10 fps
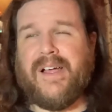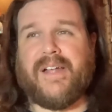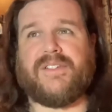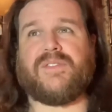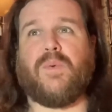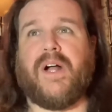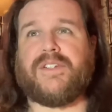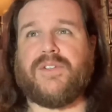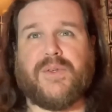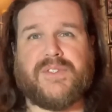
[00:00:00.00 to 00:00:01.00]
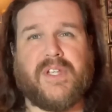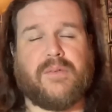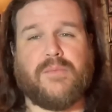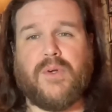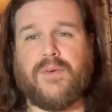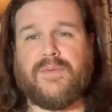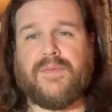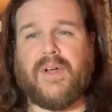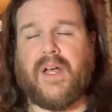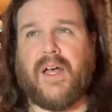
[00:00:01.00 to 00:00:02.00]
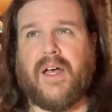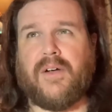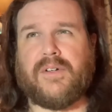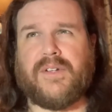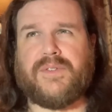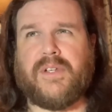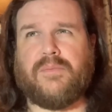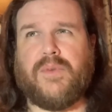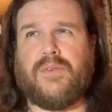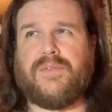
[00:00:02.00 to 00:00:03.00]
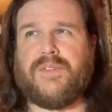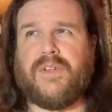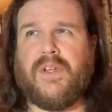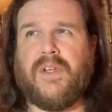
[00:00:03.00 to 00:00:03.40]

I just watched No Sudden Move or No Sudden Moves